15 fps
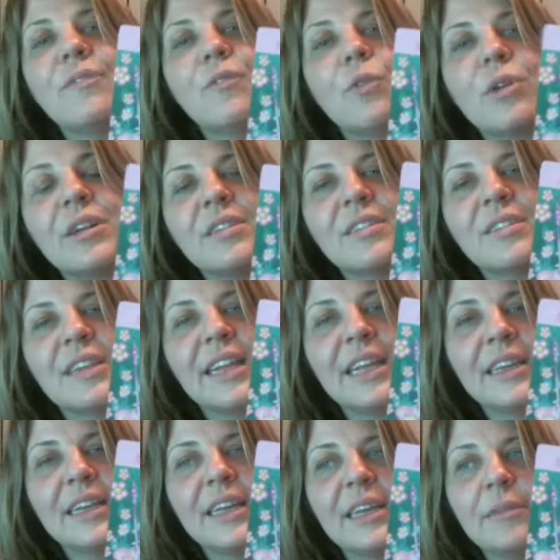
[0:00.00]
for us
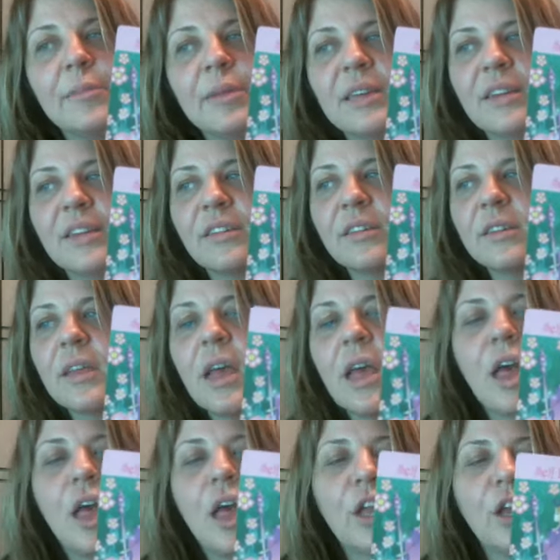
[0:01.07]
lately because,
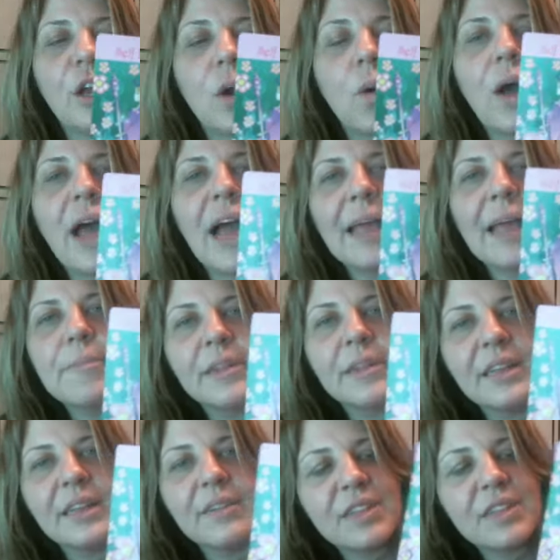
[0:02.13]
you know, I
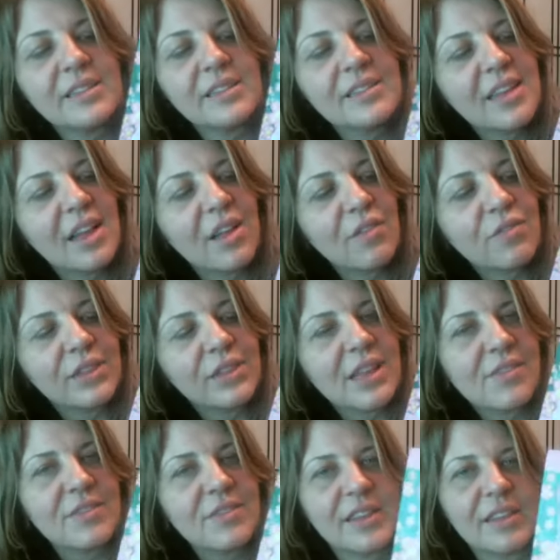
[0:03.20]
believe that self
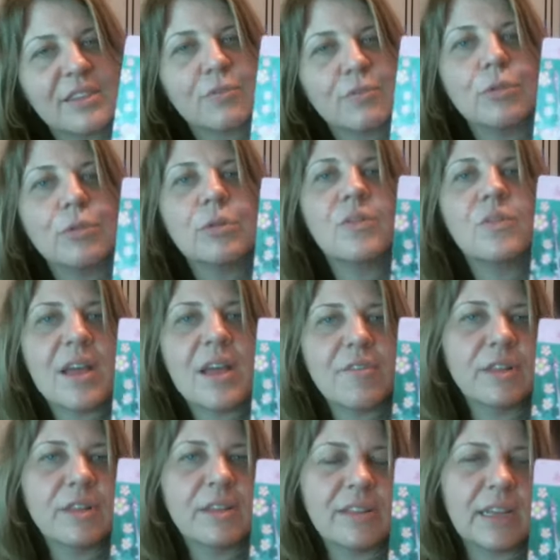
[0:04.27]
love is at the root of
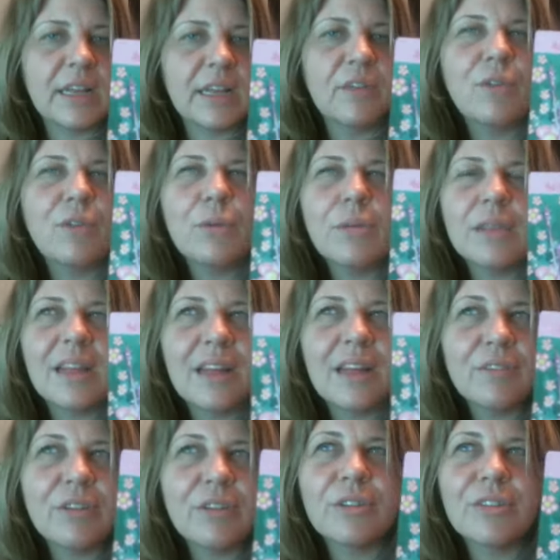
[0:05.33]
everything. If you
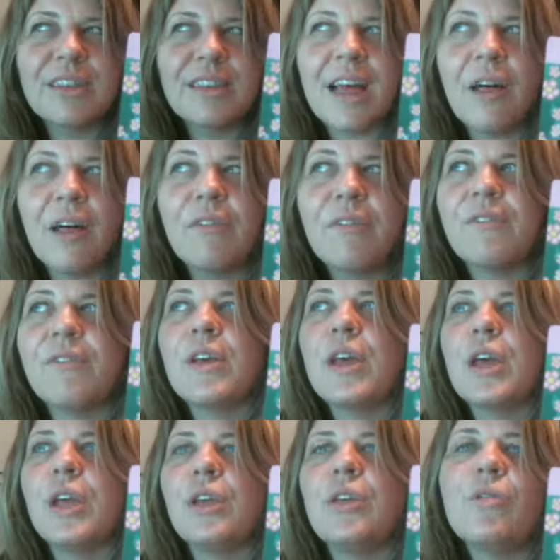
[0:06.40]
love yourself,
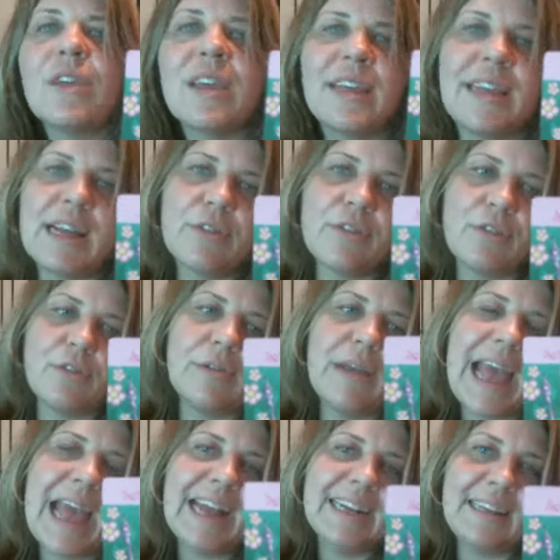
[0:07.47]
you can get through
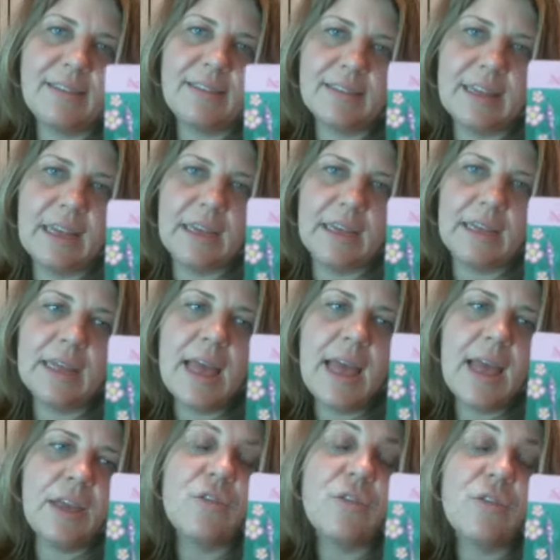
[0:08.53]
anything.
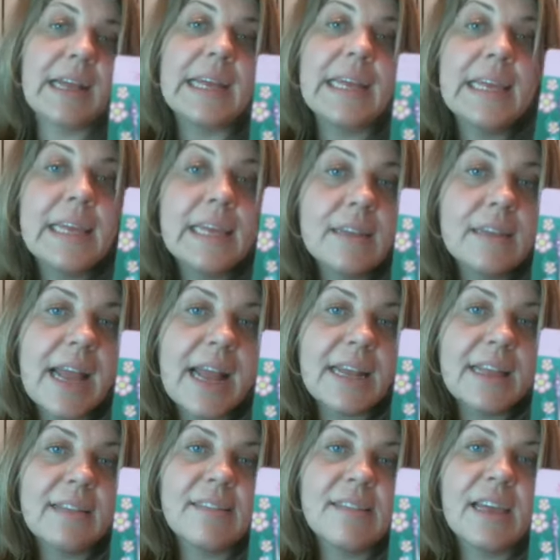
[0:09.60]
You can heal
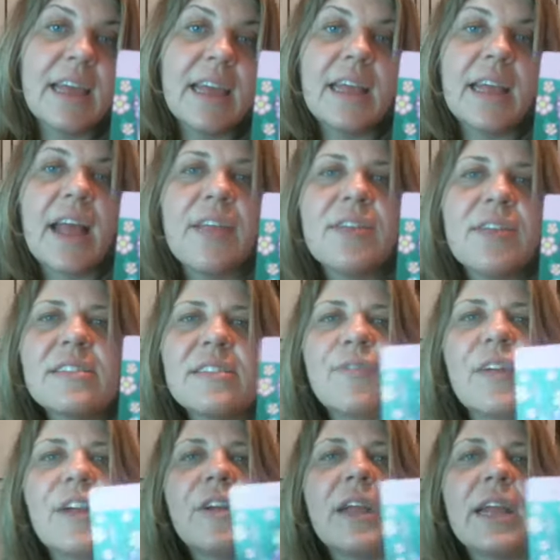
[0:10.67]
anything, and this
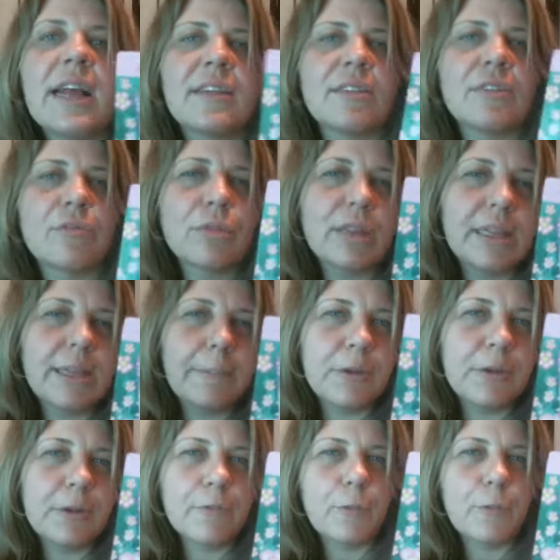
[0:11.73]
fairy has a really
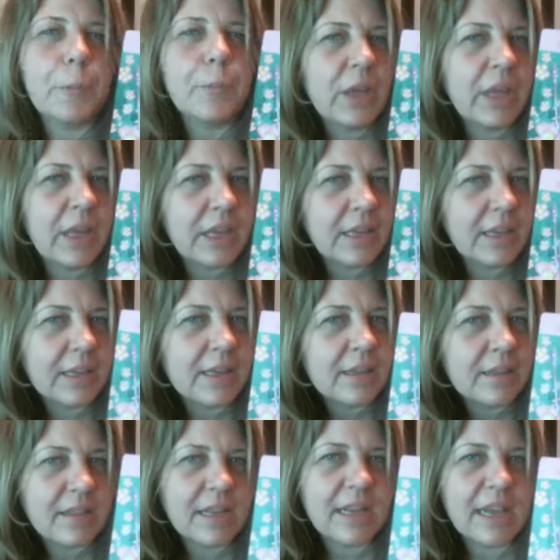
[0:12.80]
beautiful pink
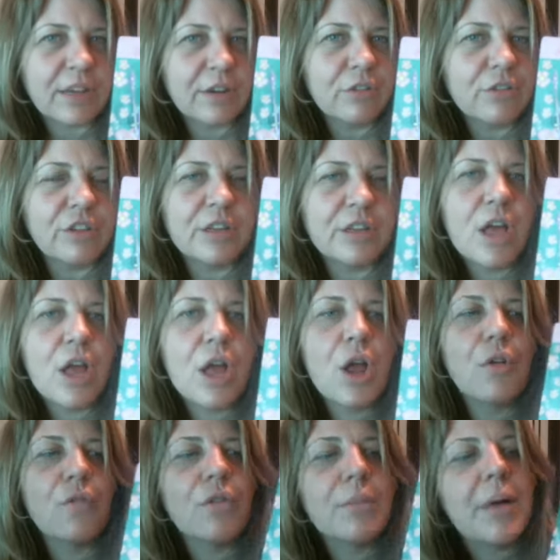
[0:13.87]
healing energy,
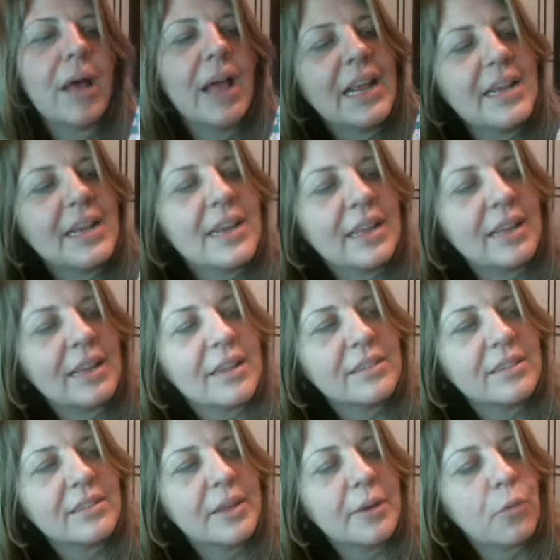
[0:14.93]
reminding
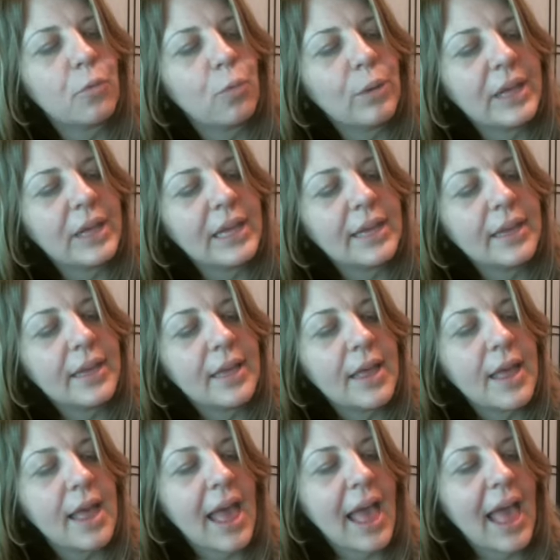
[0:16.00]
us that we
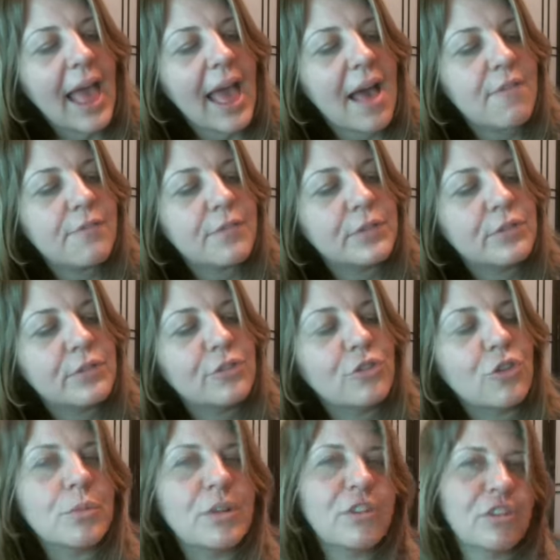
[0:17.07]
have
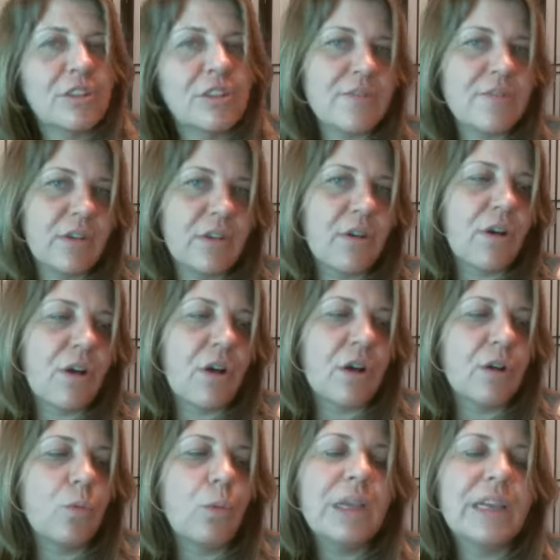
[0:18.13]
so much love in our
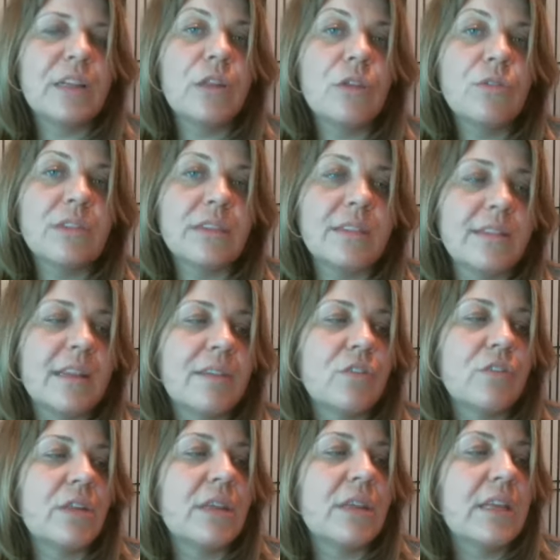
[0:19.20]
heart. We can use this love
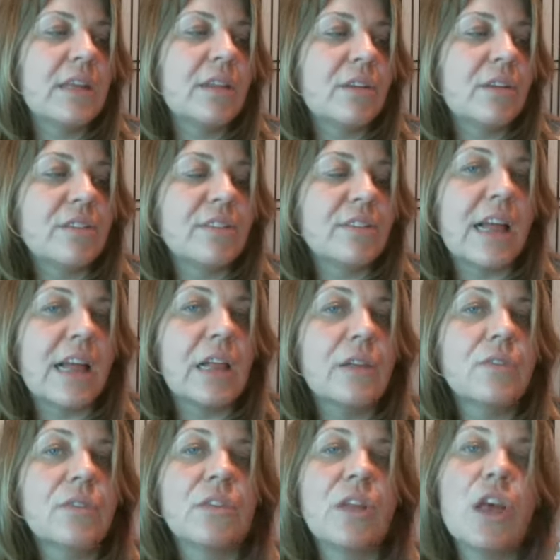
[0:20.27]
to heal
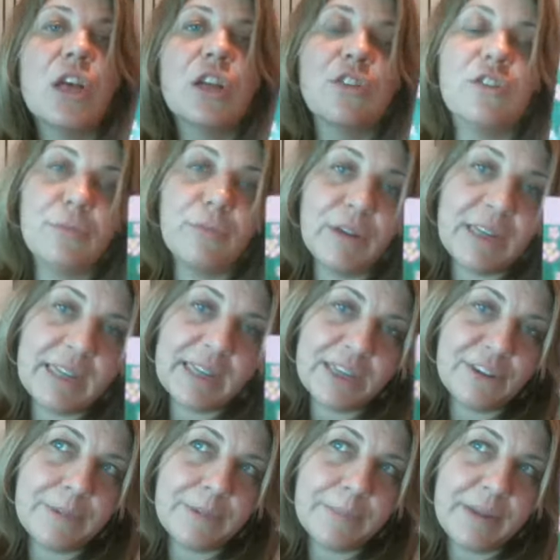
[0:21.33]
ourselves, to bring
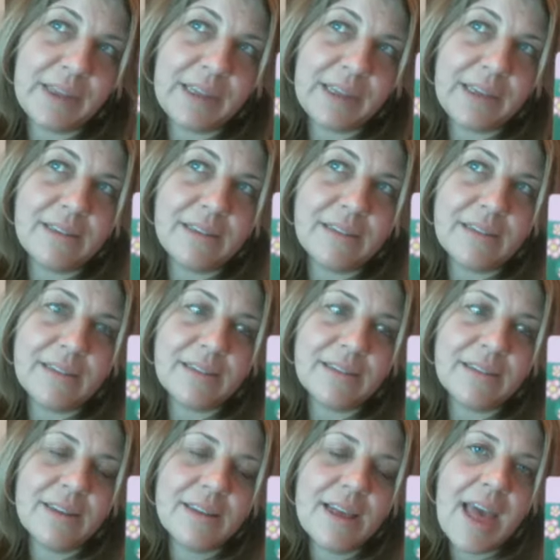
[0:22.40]
inner
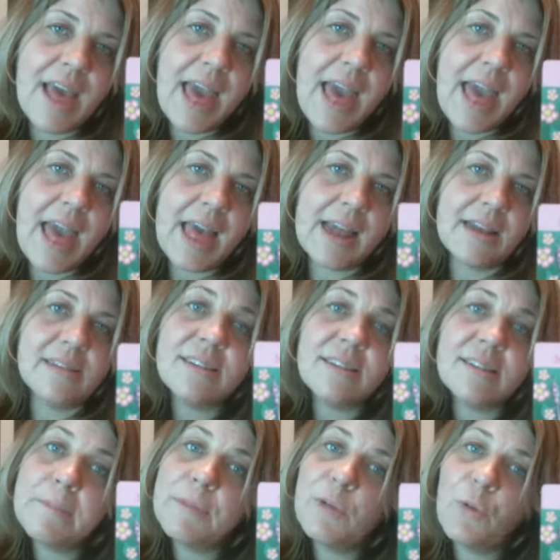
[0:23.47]
peace. And a
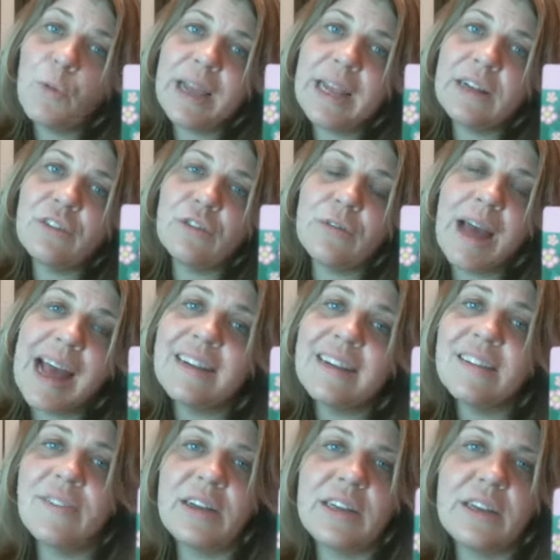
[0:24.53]
simple way to
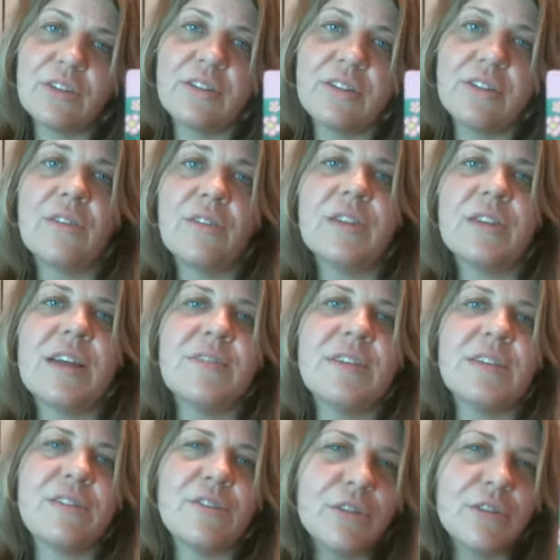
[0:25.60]
activate your self love
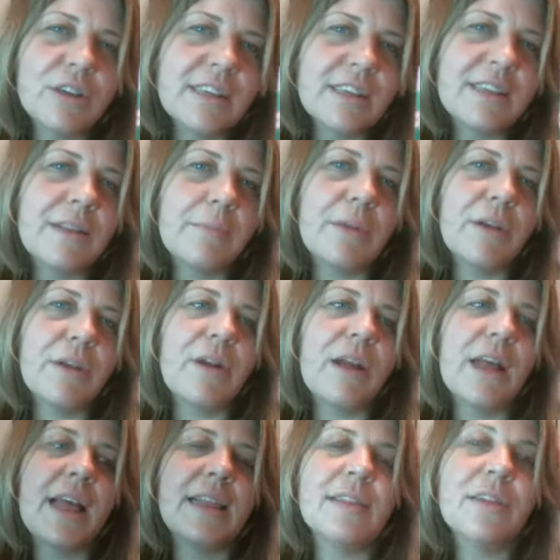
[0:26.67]
is to look in the
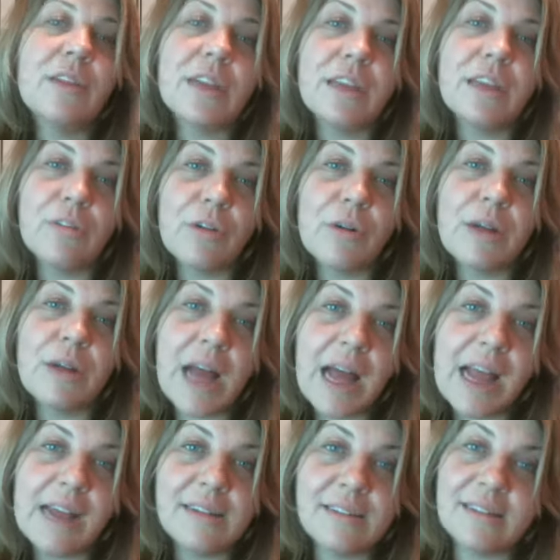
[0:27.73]
mirror and look at your own
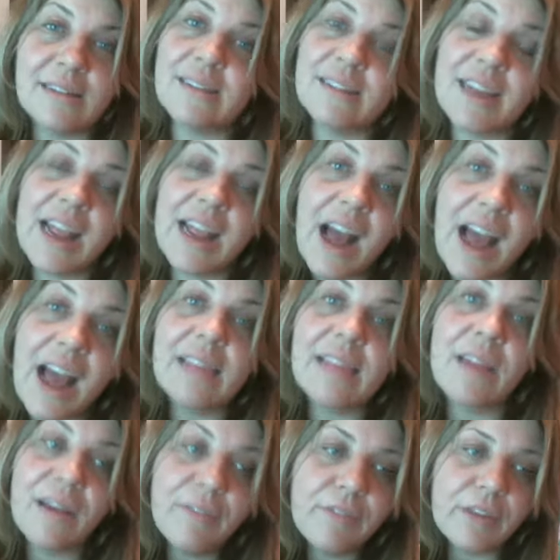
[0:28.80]
eyes and say, I
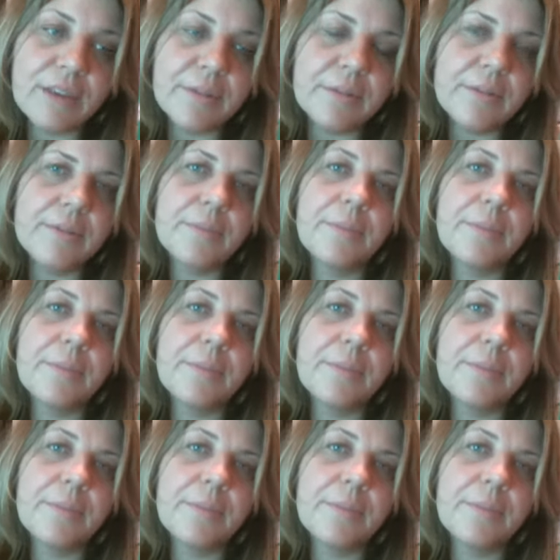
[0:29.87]
love you.